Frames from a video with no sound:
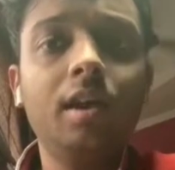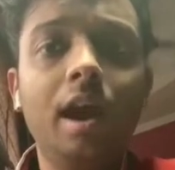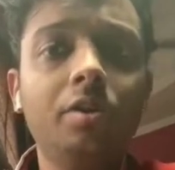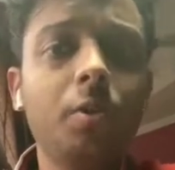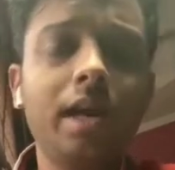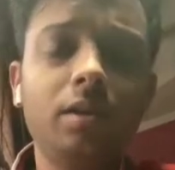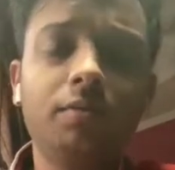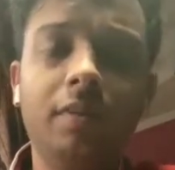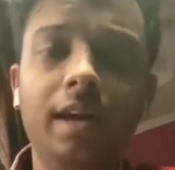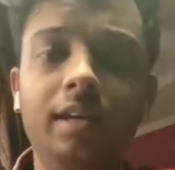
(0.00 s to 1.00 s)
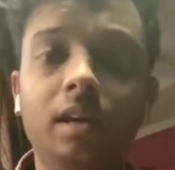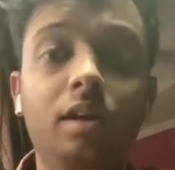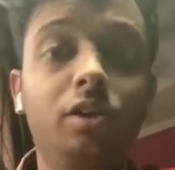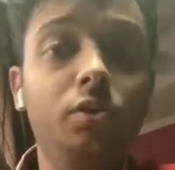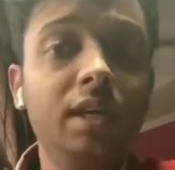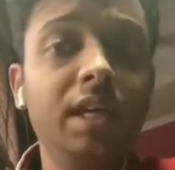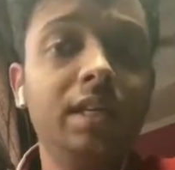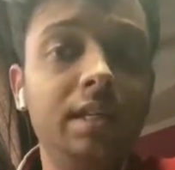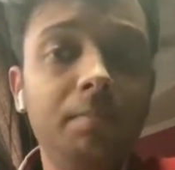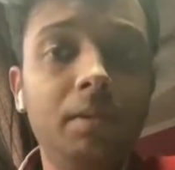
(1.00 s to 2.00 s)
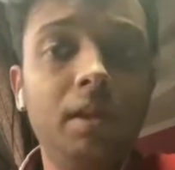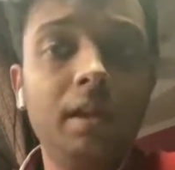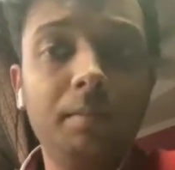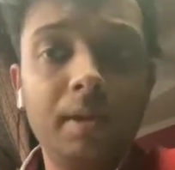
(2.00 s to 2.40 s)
and trying to find a unique deep learning